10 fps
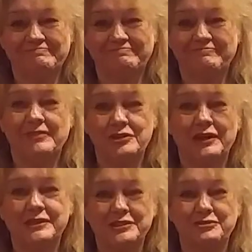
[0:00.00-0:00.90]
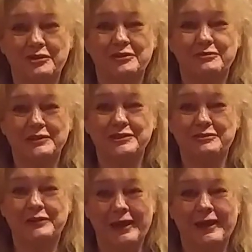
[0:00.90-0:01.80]
you guys enjoy the rest of your
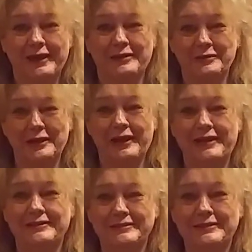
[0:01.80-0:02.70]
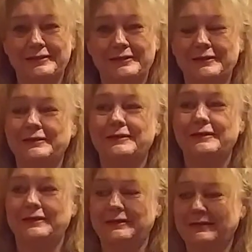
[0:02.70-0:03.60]
day, okay? And
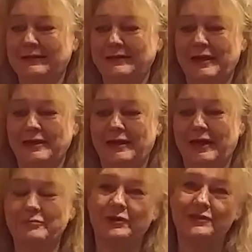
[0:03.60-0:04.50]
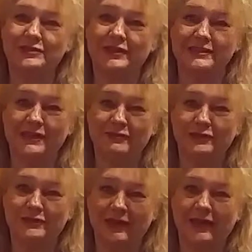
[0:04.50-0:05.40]
I pray that you guys have a good
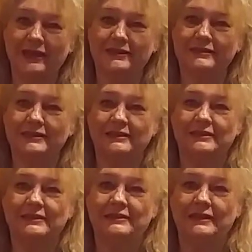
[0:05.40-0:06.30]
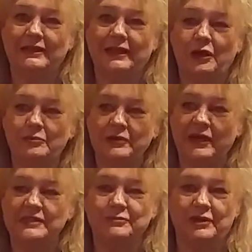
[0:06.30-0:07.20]
day, and hope you guys
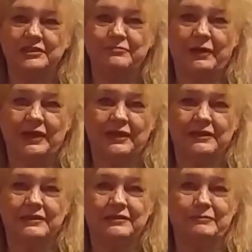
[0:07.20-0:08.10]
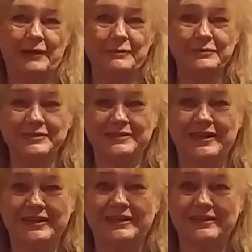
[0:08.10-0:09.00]
watched my Bible
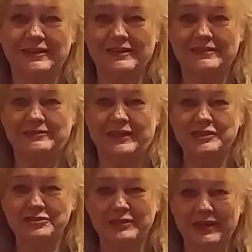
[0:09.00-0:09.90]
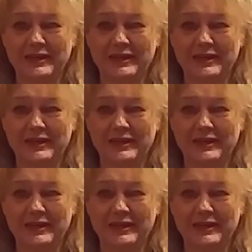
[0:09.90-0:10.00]
study yesterday,